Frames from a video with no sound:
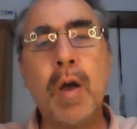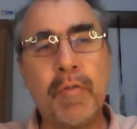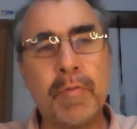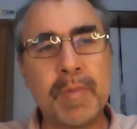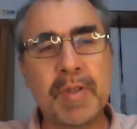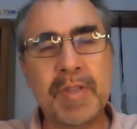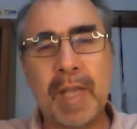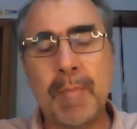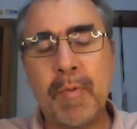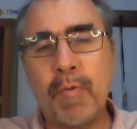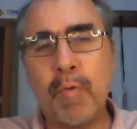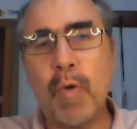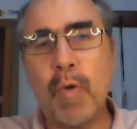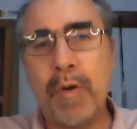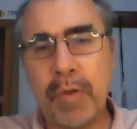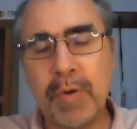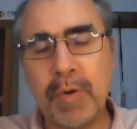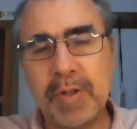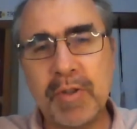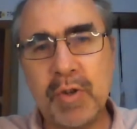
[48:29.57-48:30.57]
from the time of
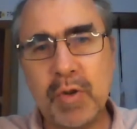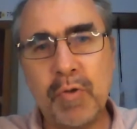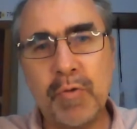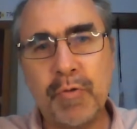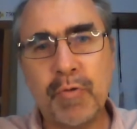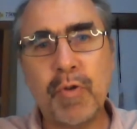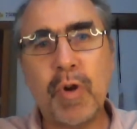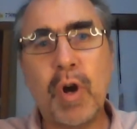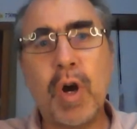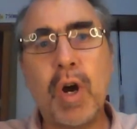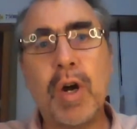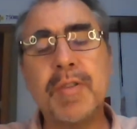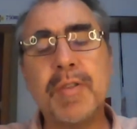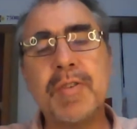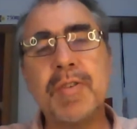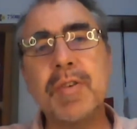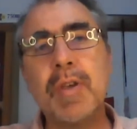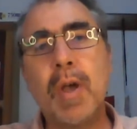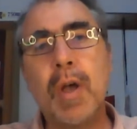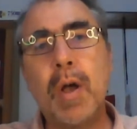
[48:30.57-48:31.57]
weathering two
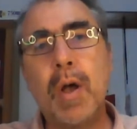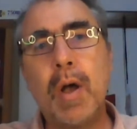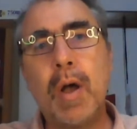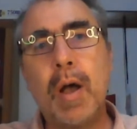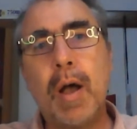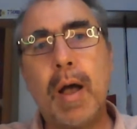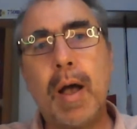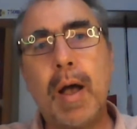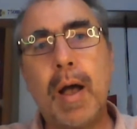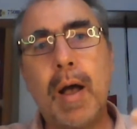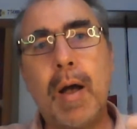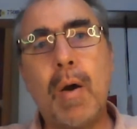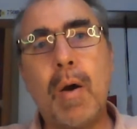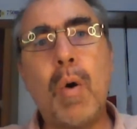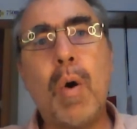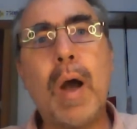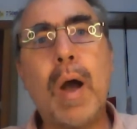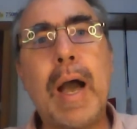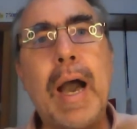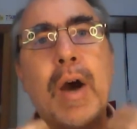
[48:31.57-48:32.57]
frauds,
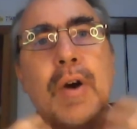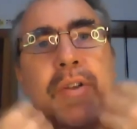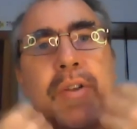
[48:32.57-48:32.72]
how